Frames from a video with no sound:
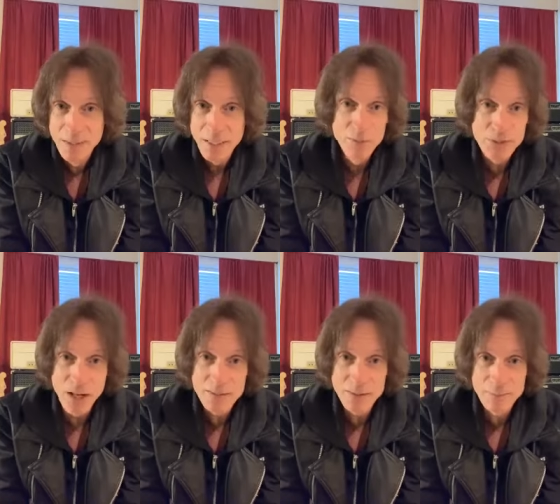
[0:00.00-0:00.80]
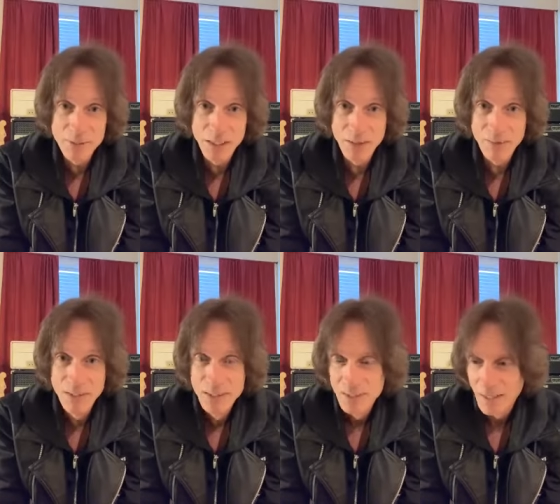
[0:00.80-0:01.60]
he was awesome you know
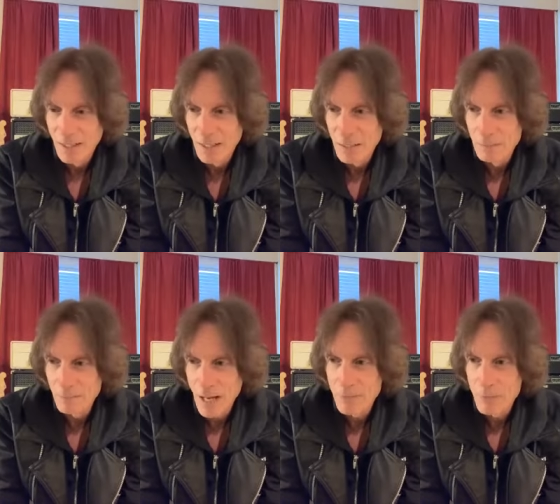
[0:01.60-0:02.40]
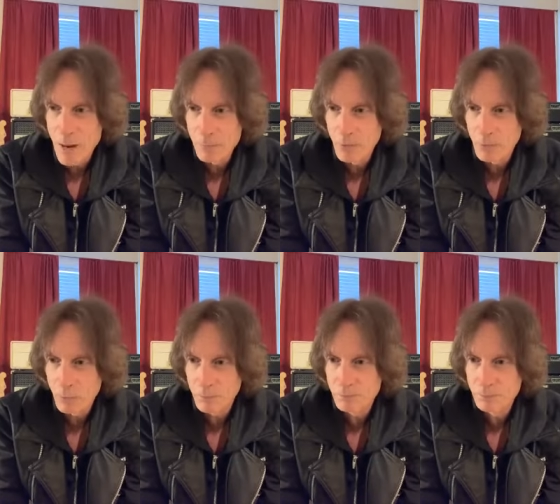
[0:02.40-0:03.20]
um i remember
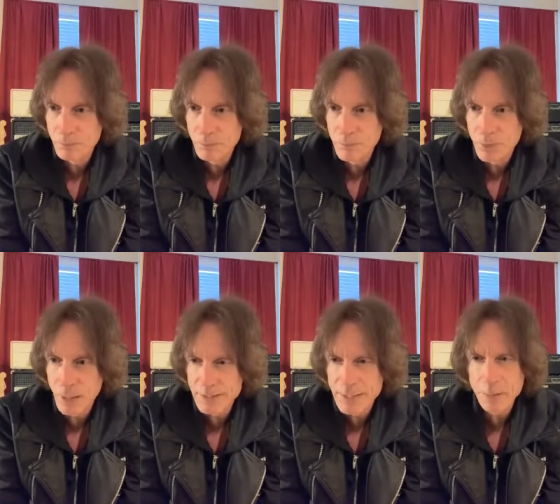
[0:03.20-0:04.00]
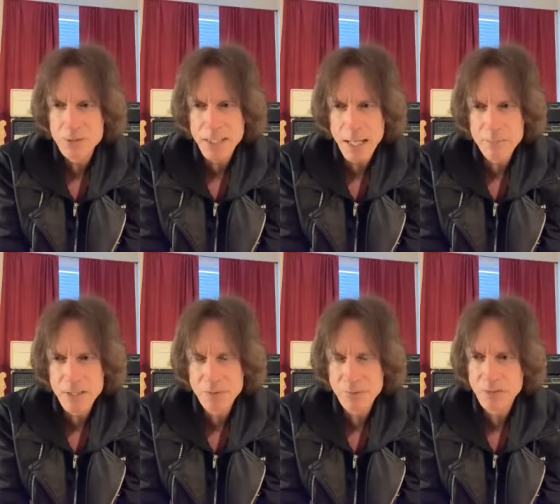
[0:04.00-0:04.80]
i think it was
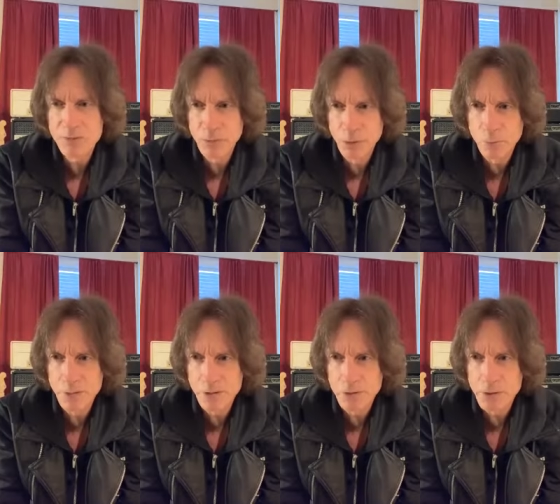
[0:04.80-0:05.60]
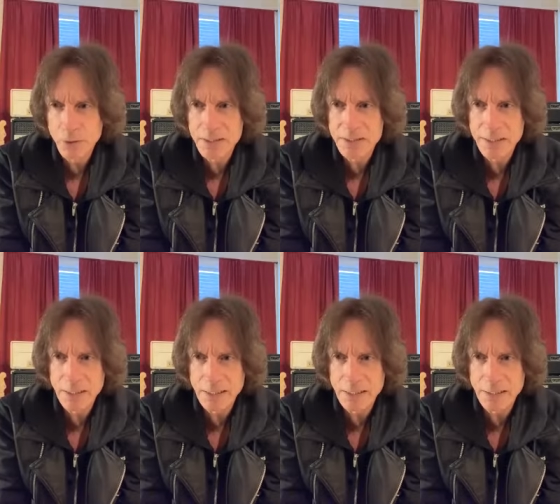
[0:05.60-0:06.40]
mtv flew me to new york
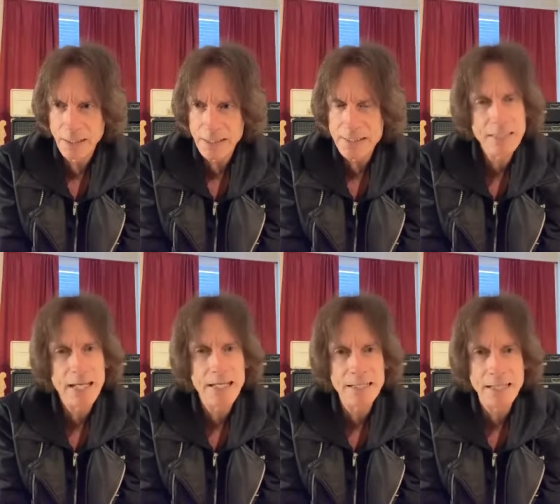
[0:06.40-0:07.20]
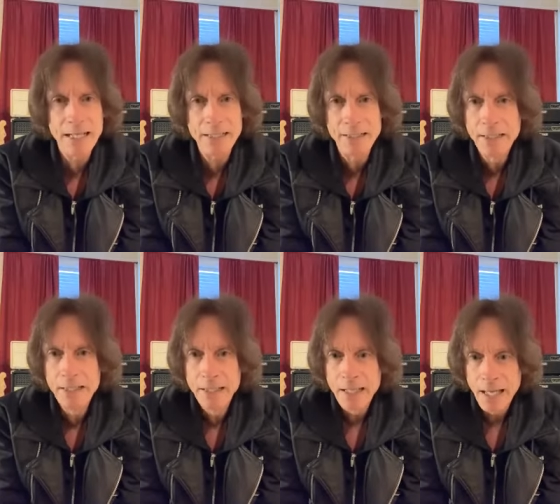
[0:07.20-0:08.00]
city in 1988
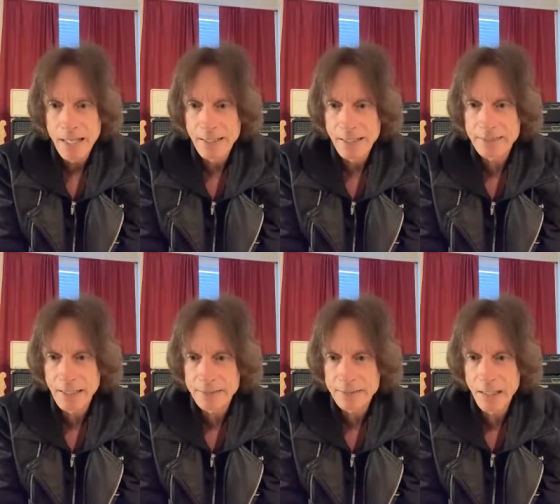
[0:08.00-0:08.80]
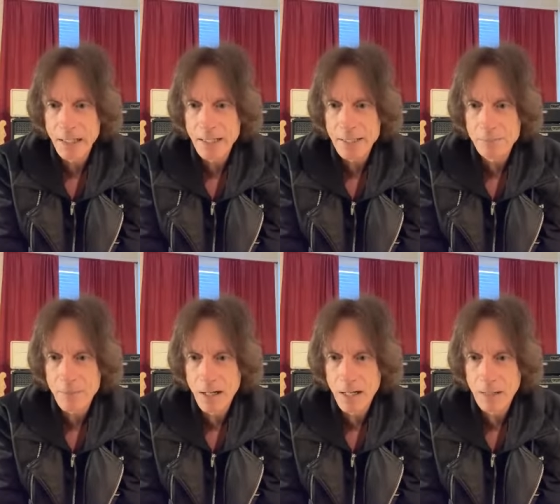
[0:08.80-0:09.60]
and at that time
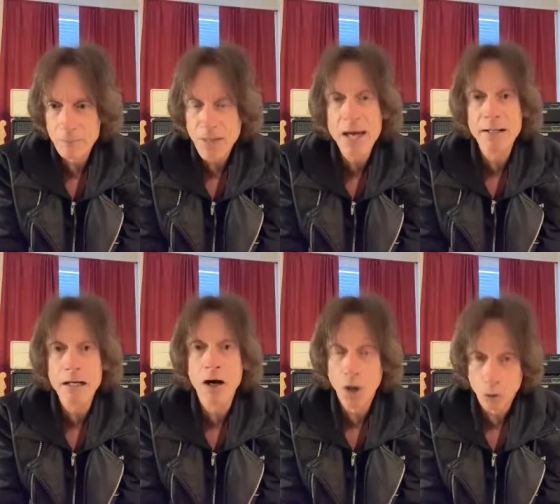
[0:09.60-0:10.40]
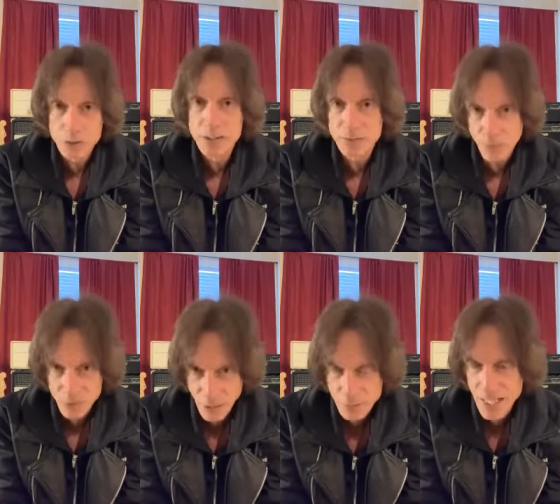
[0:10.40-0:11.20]
um they had a host his
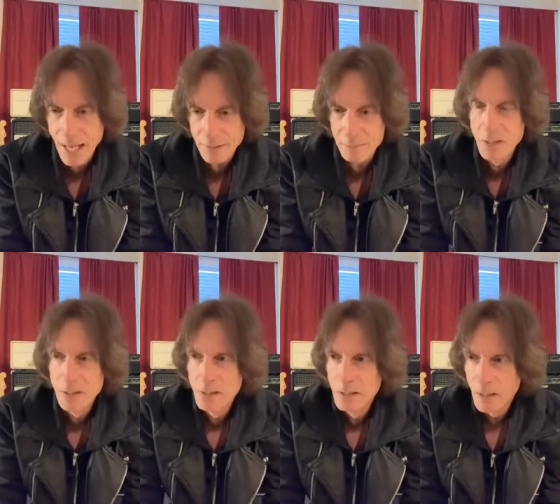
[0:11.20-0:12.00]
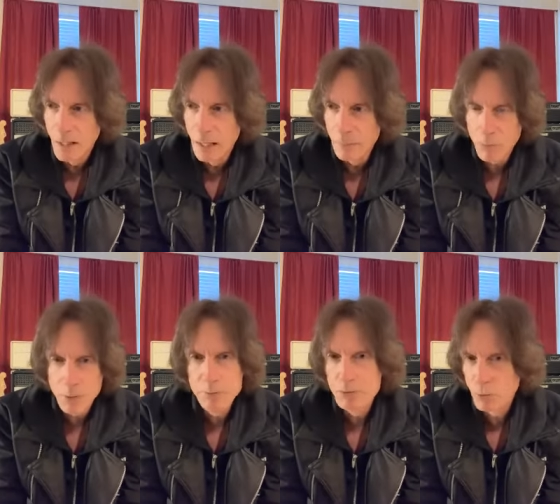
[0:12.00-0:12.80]
first name was adam um
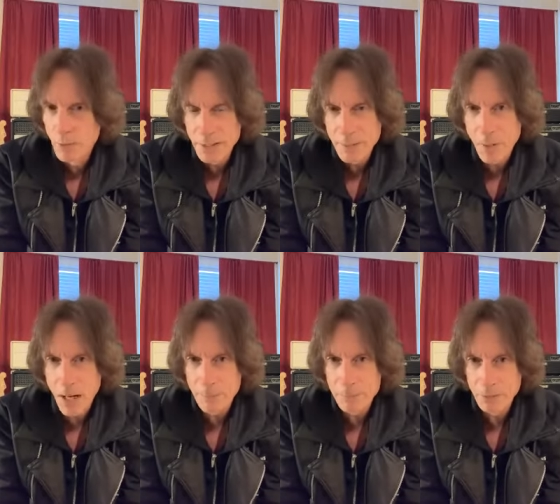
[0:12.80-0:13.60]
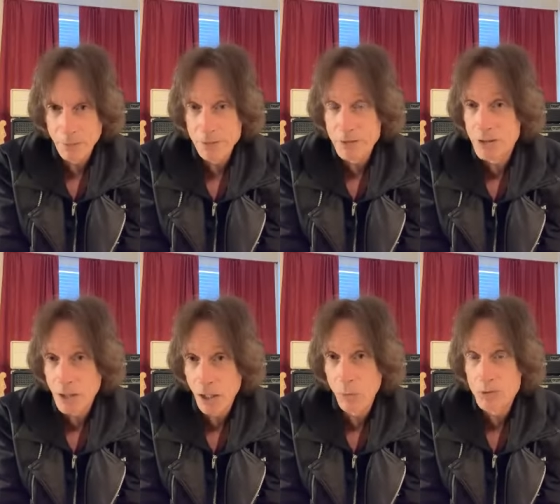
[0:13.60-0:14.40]
he was really popular and the
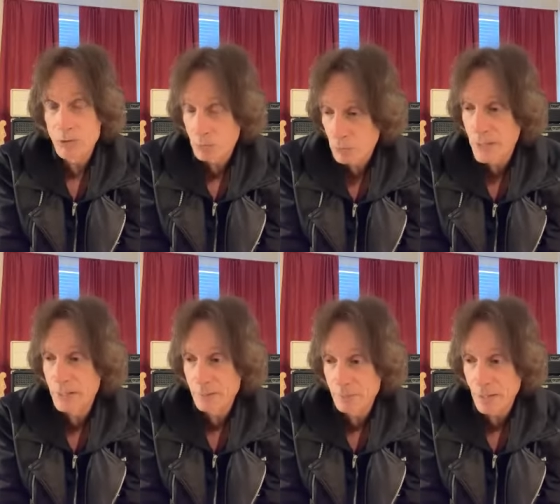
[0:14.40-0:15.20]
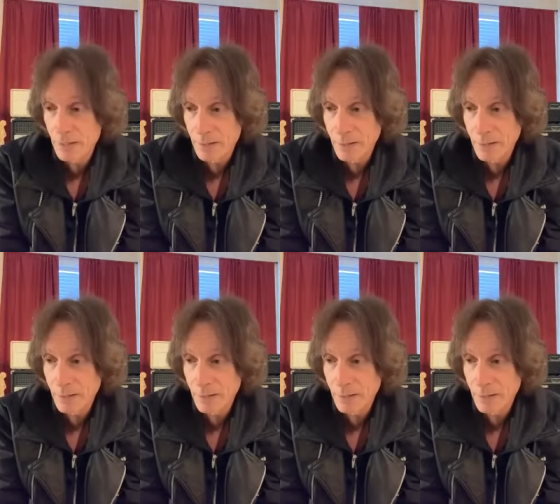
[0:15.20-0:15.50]
show was really big